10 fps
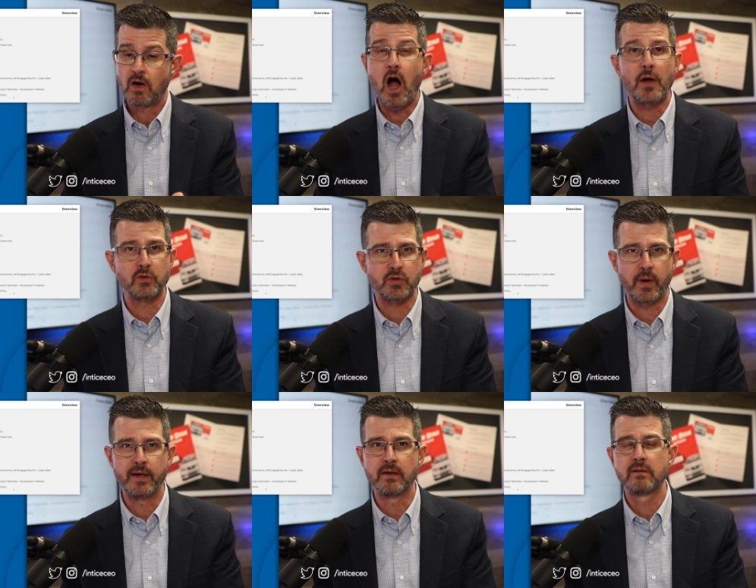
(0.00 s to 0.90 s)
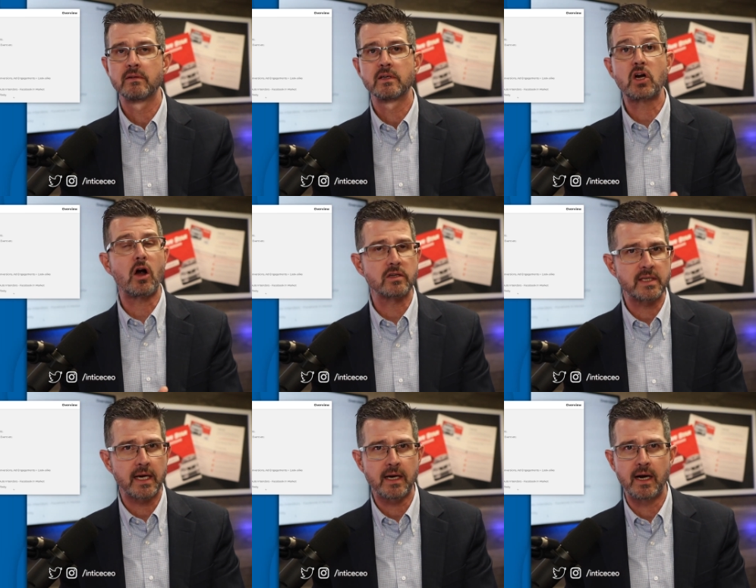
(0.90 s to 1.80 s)
AutoTrader,
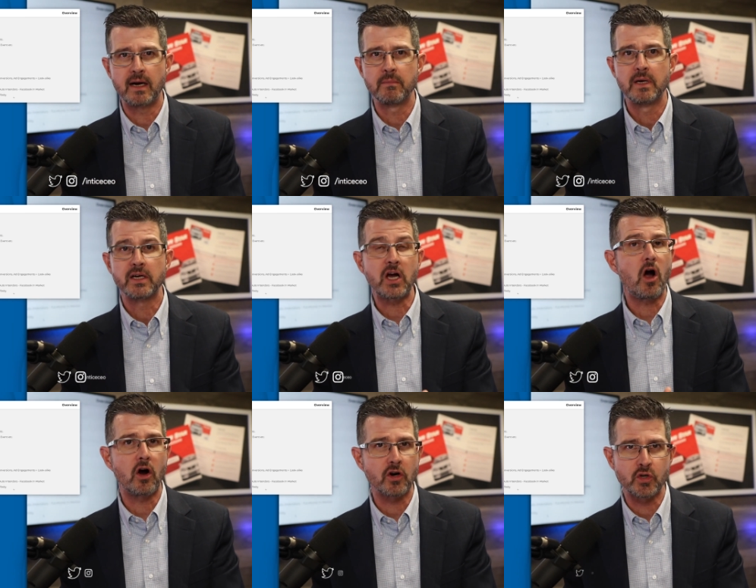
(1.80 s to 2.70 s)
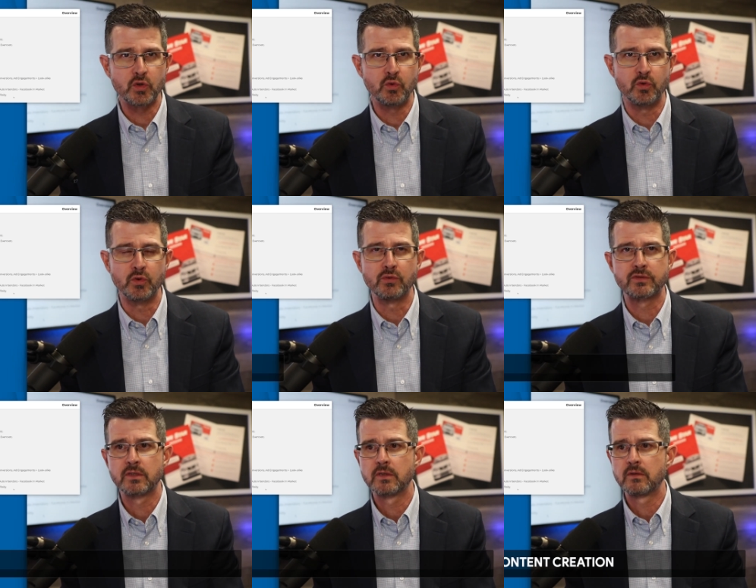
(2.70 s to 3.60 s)
Cars.com, Car
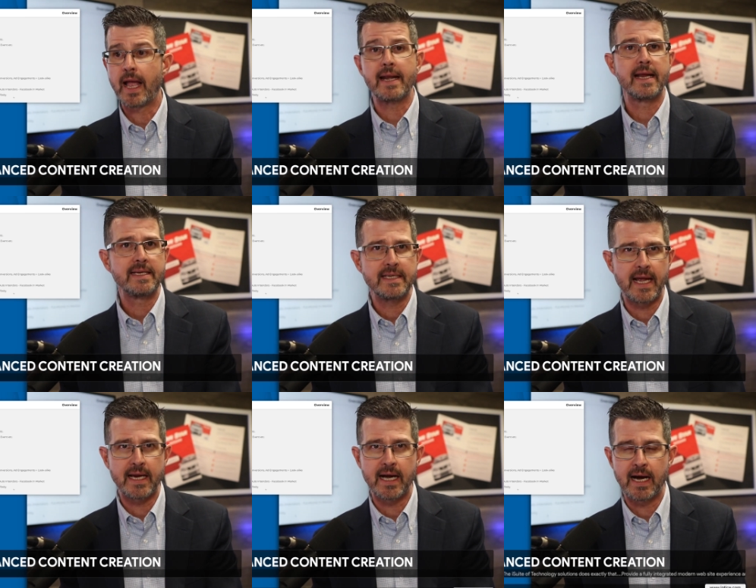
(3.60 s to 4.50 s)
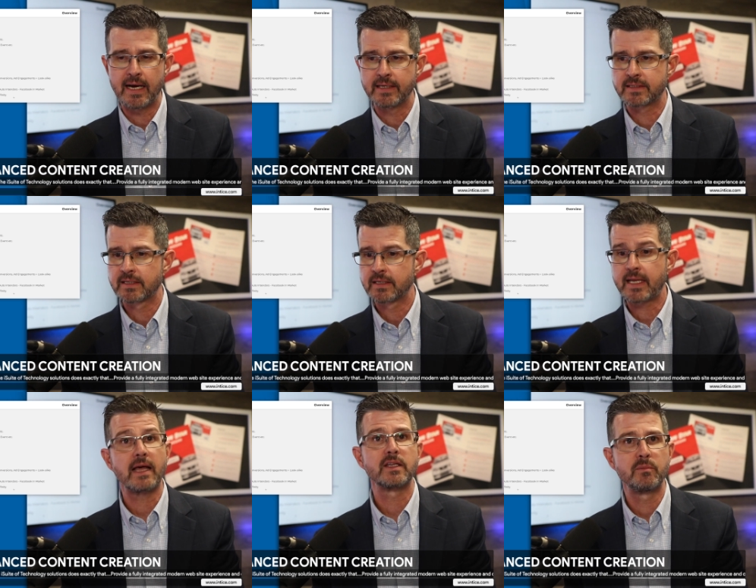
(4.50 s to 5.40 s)
Gurus, NADA Guides,
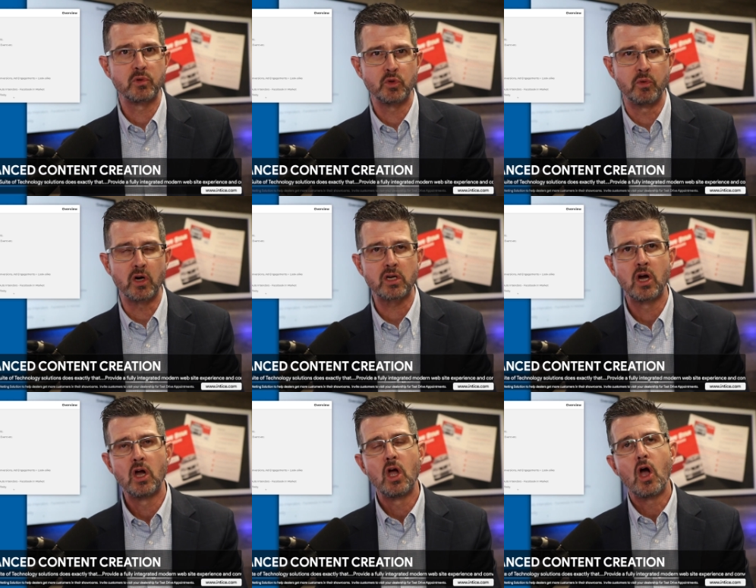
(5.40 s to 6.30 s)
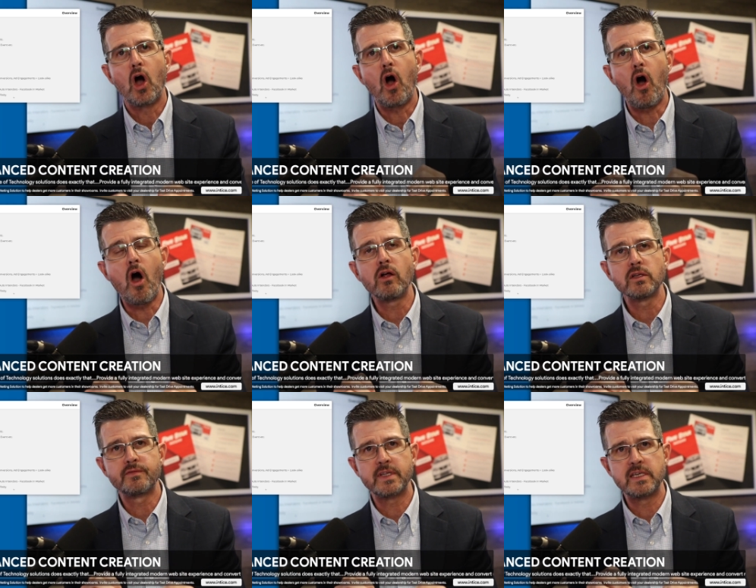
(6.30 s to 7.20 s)
Kelley Blue Book. All
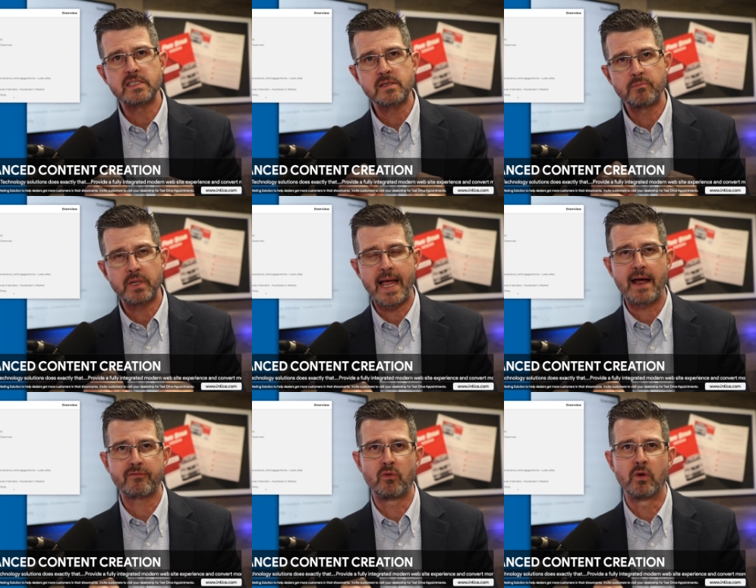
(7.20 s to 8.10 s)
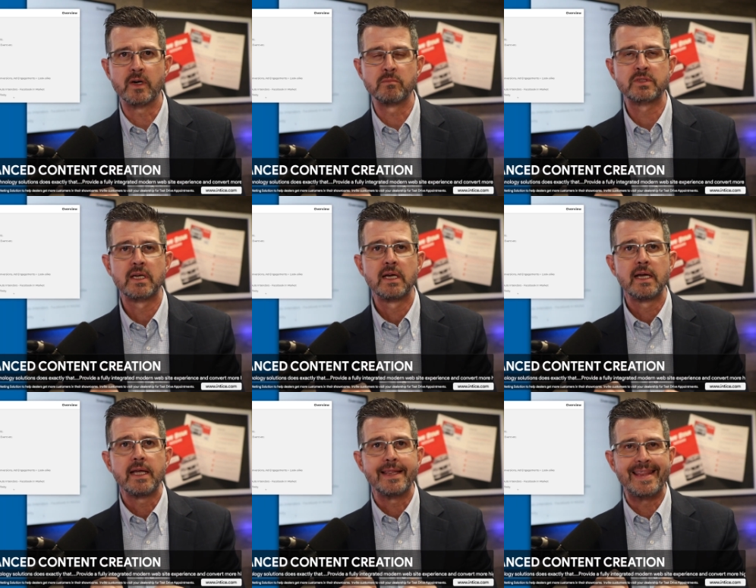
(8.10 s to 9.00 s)
of these platforms,
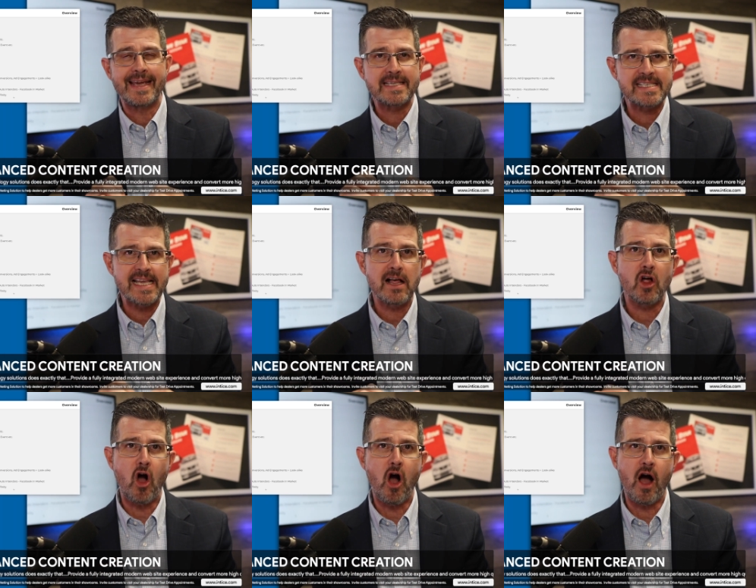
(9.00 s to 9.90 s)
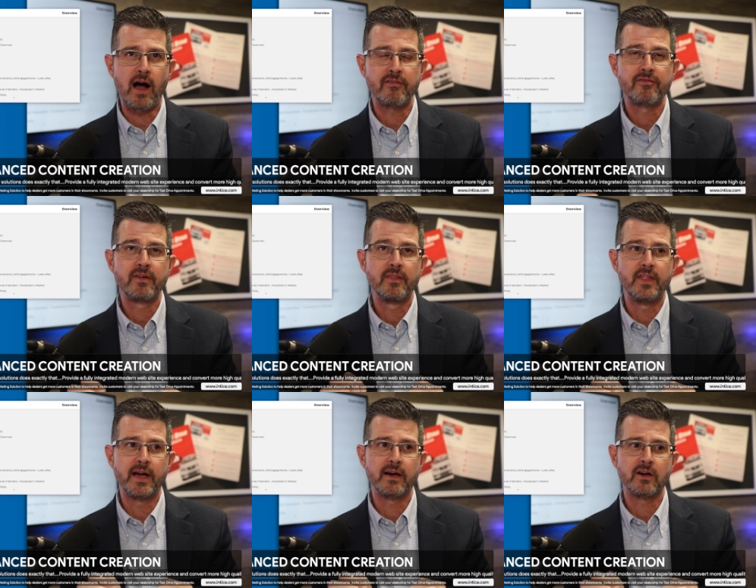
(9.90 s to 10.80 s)
they sell off
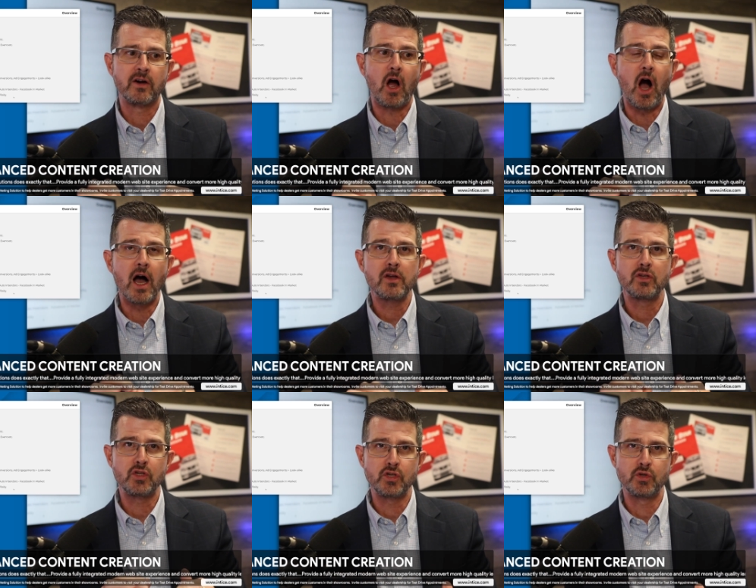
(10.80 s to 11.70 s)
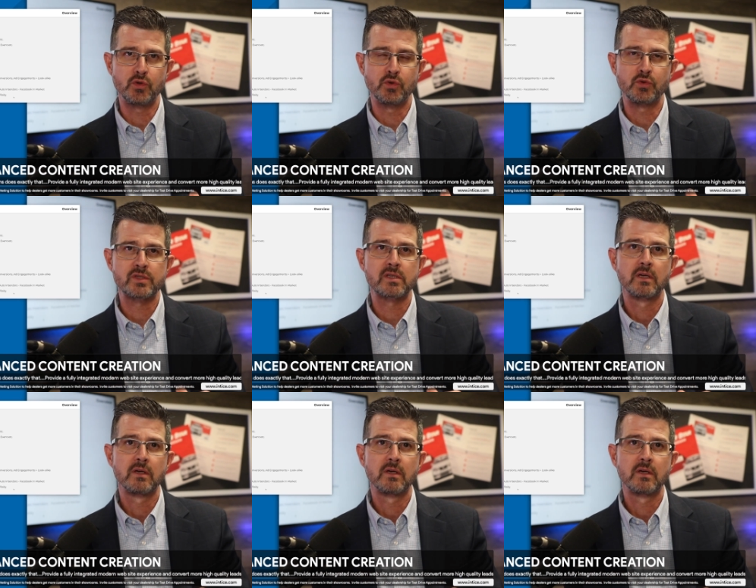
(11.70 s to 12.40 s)
their unused